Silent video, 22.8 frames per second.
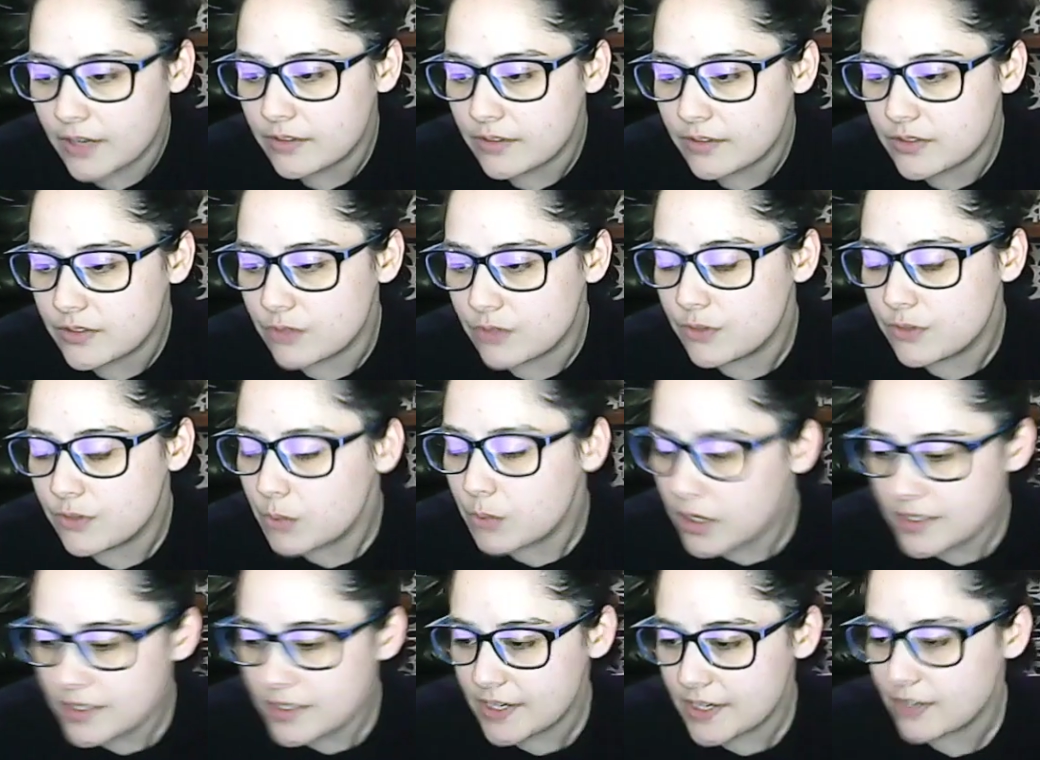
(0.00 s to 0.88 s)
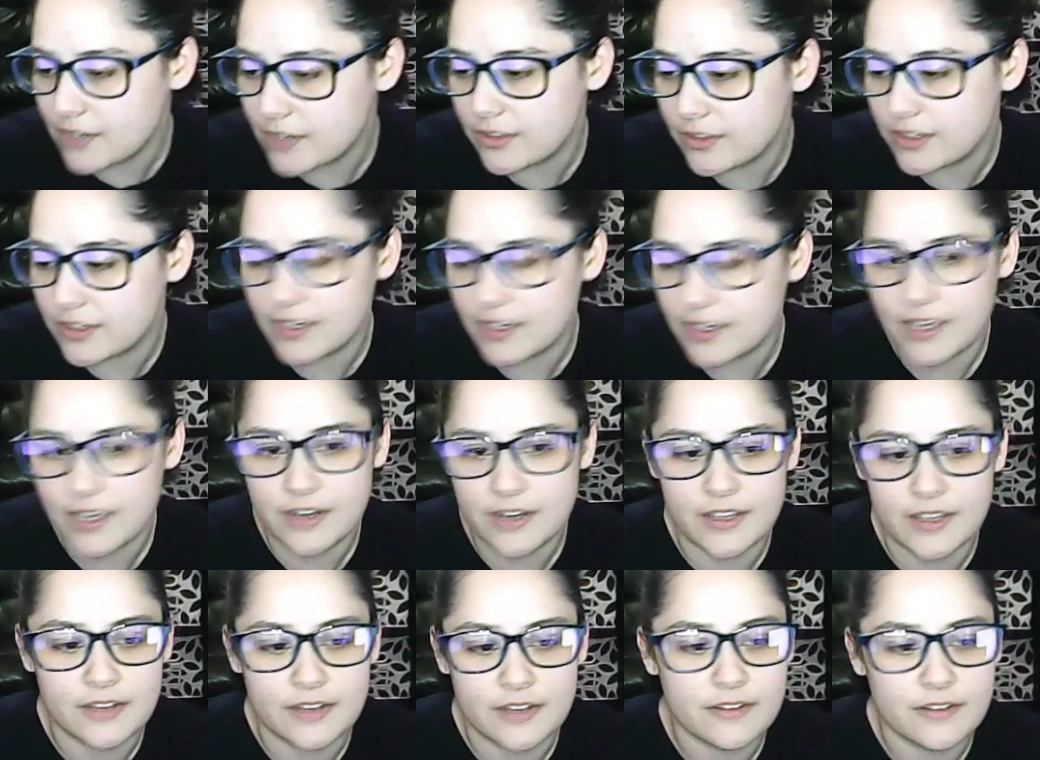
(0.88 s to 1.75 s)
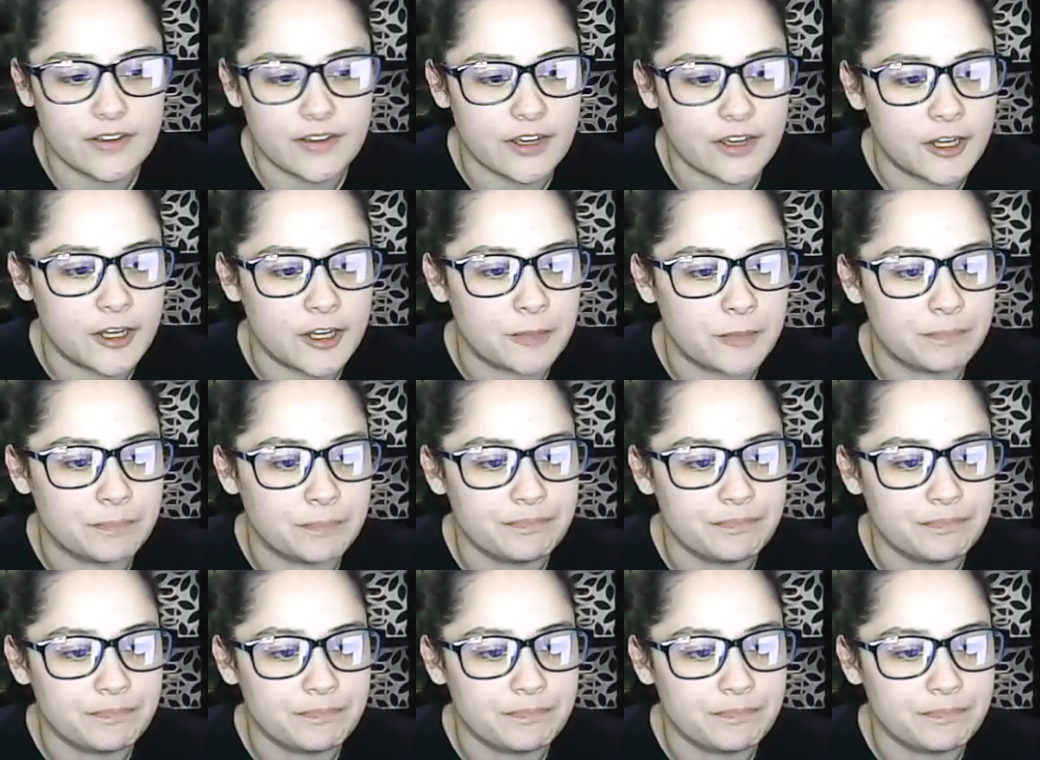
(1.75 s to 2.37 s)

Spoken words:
So if you want to take a look at it, oh,